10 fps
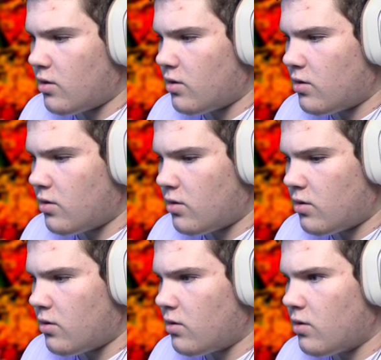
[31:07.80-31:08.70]

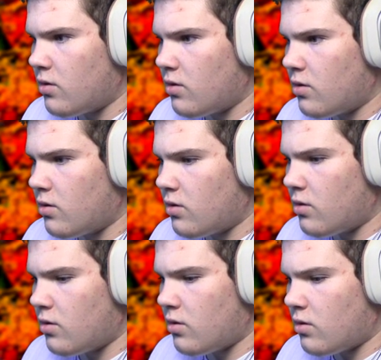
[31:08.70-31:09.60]

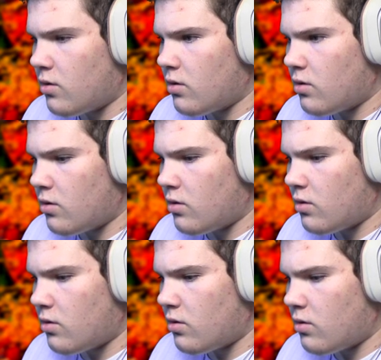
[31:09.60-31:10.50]

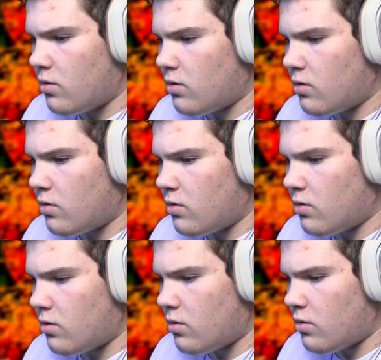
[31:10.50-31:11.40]

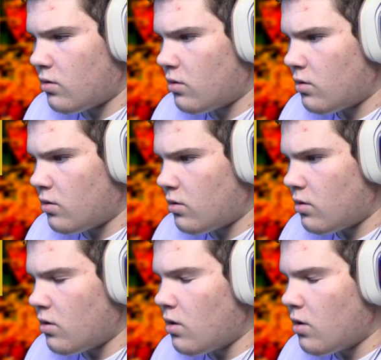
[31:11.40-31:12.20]
Nothing is said.